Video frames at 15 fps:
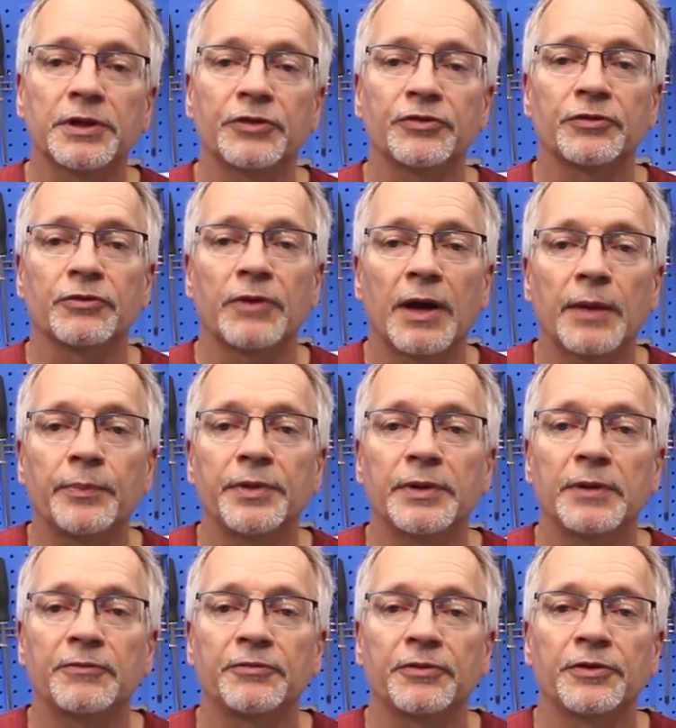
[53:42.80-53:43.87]
doesn't wrap it
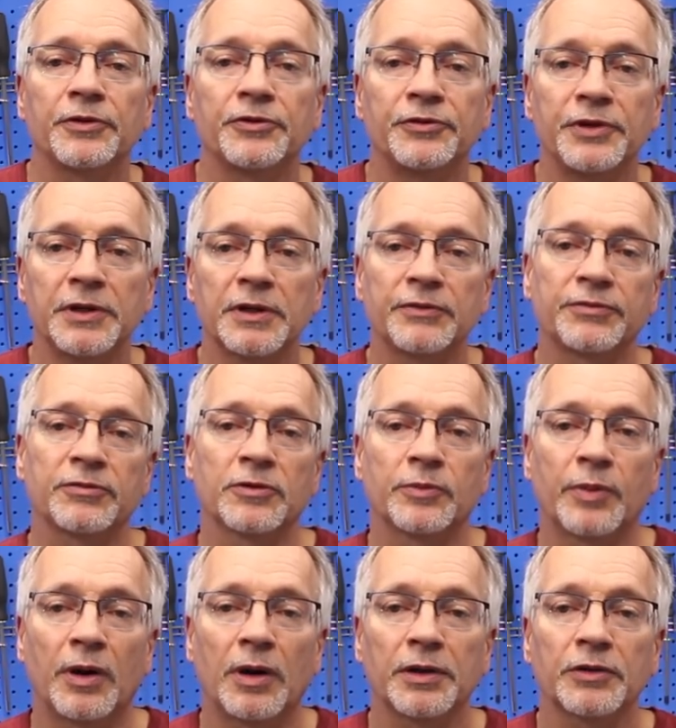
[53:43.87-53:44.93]
up for this D F
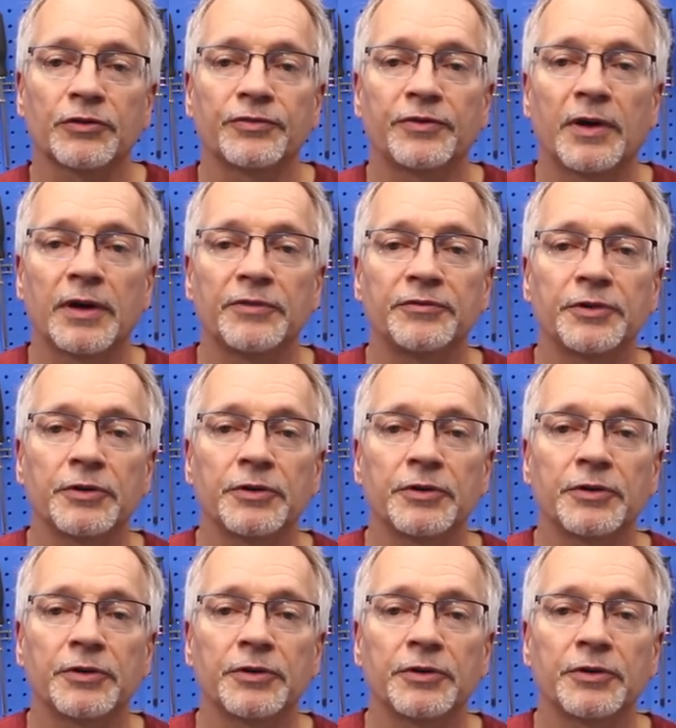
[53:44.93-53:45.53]
Robotics five